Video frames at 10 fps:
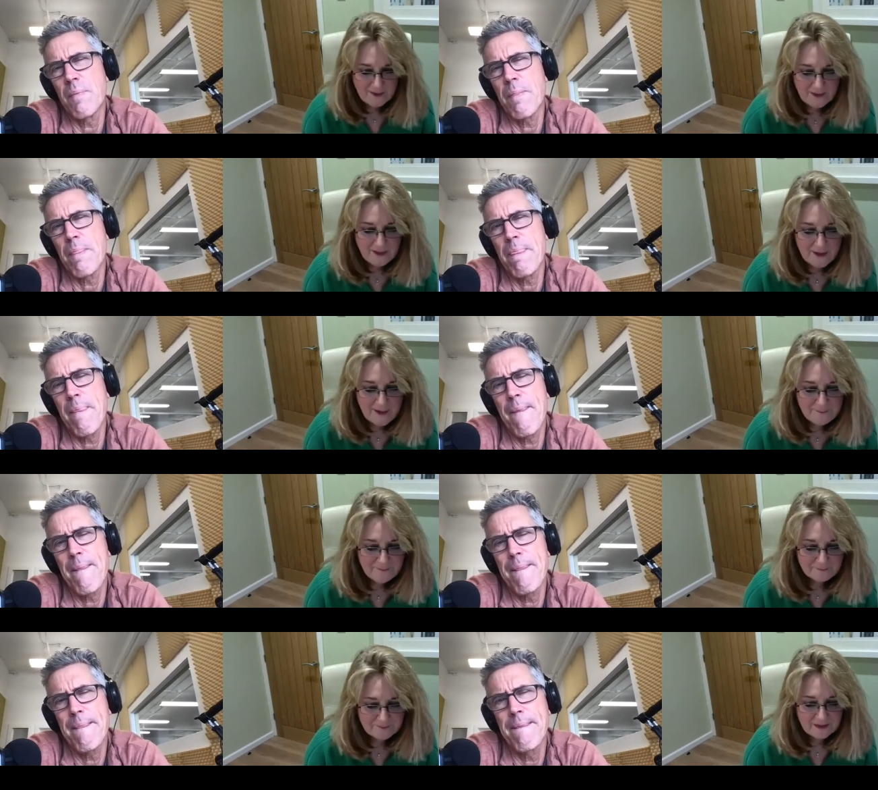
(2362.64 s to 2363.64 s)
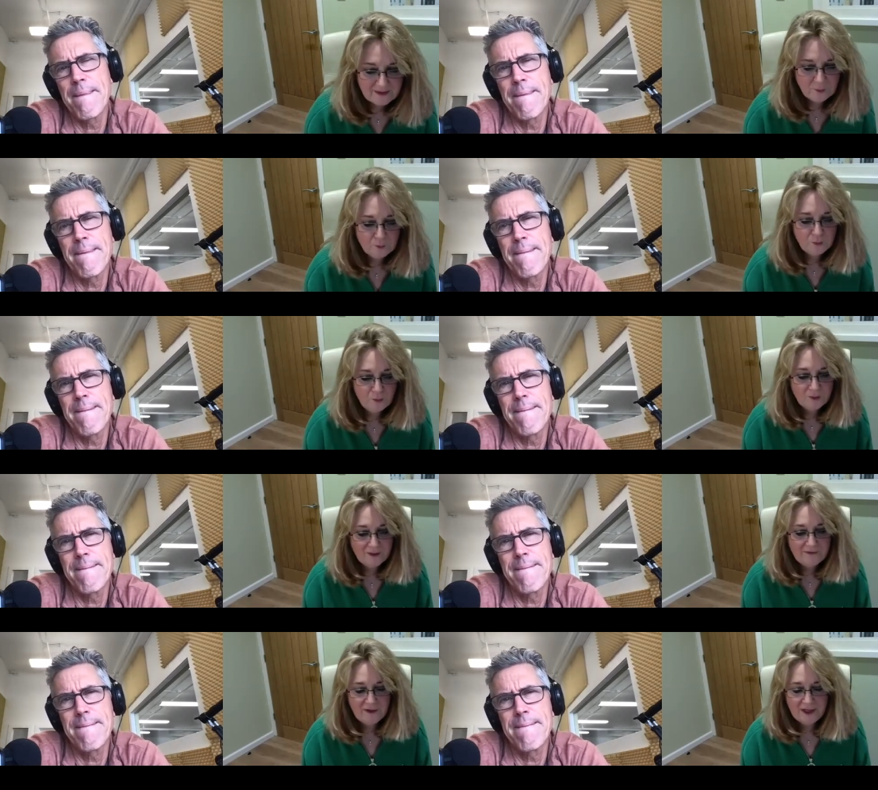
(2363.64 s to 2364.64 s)
Speaker 1: Um, ooh,
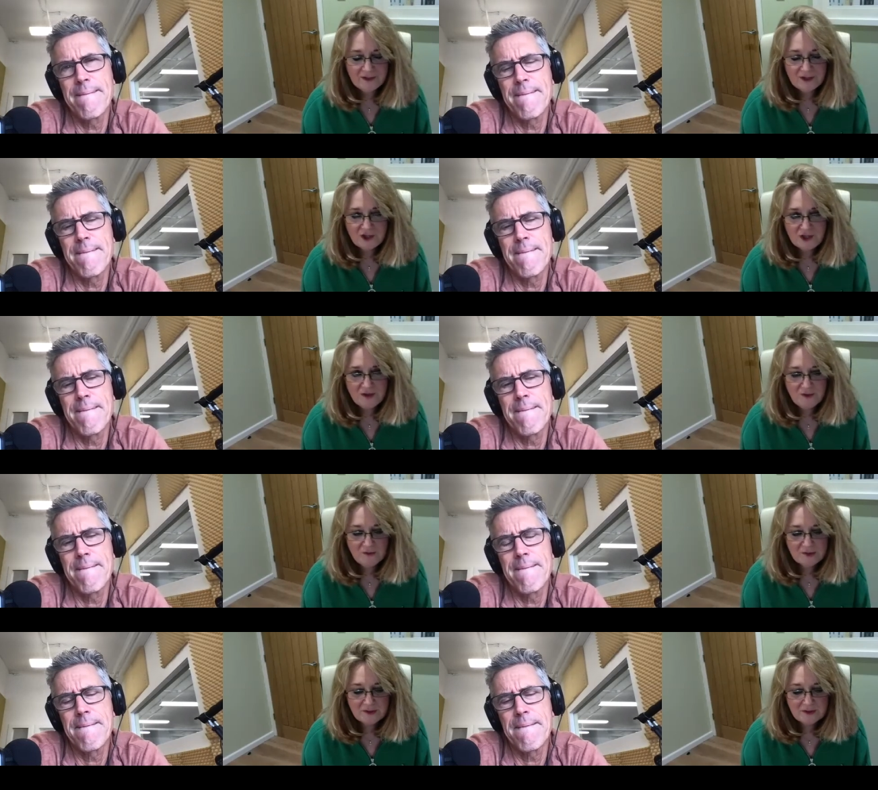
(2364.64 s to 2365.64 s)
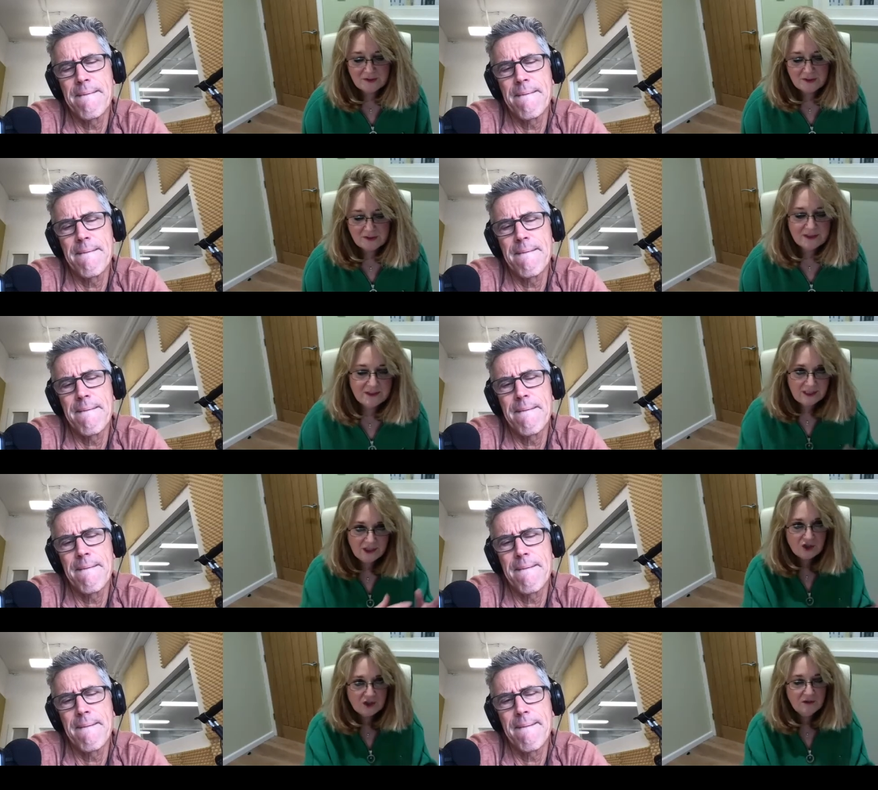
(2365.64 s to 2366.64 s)
if you had to choose
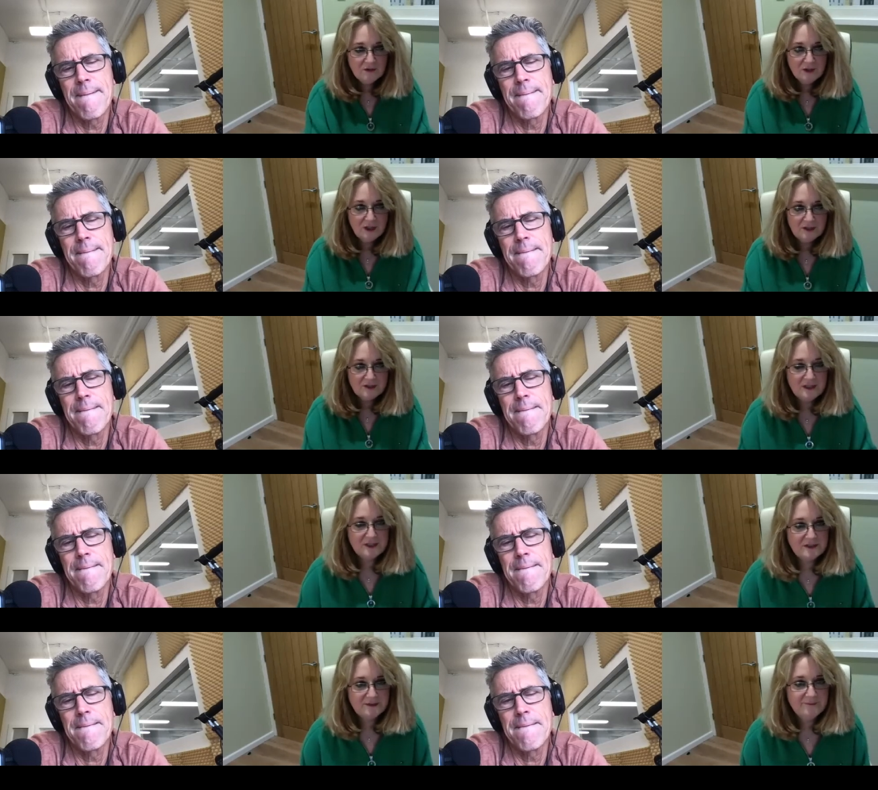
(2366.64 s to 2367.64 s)
teacher or artist?